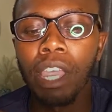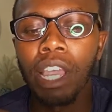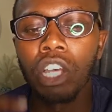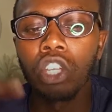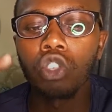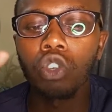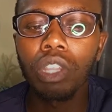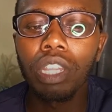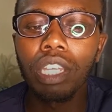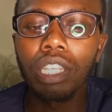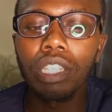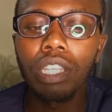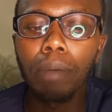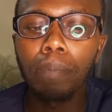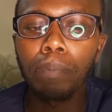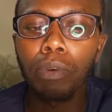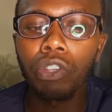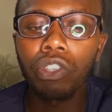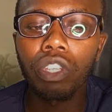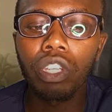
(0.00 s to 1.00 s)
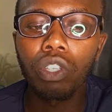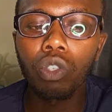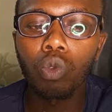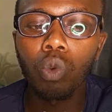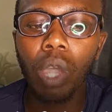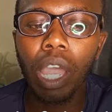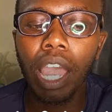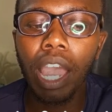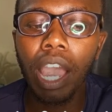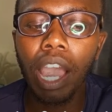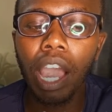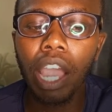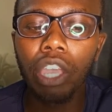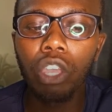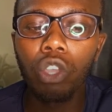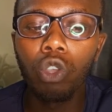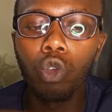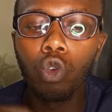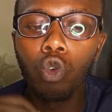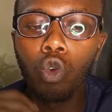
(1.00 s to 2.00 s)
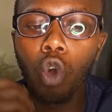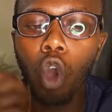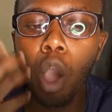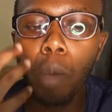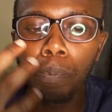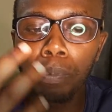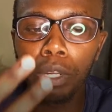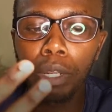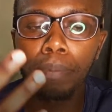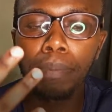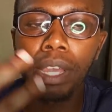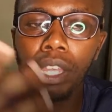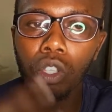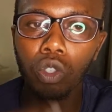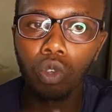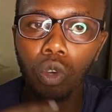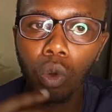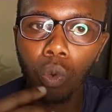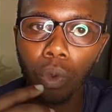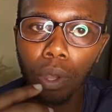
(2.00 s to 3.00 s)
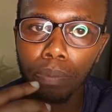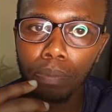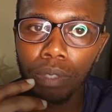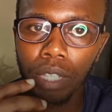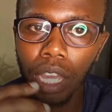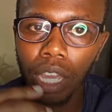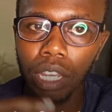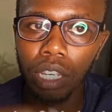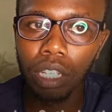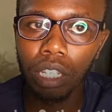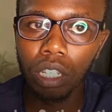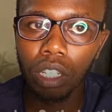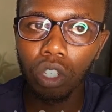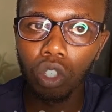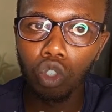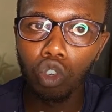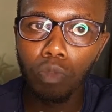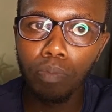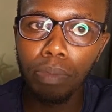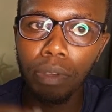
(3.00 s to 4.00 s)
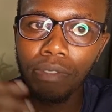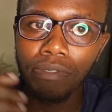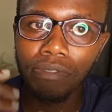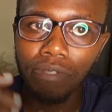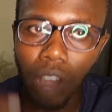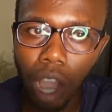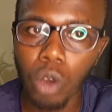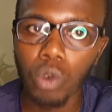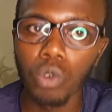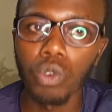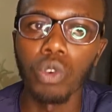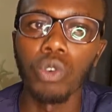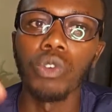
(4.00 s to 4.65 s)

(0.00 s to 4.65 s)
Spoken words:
So this is a process where you optimize your website to be found on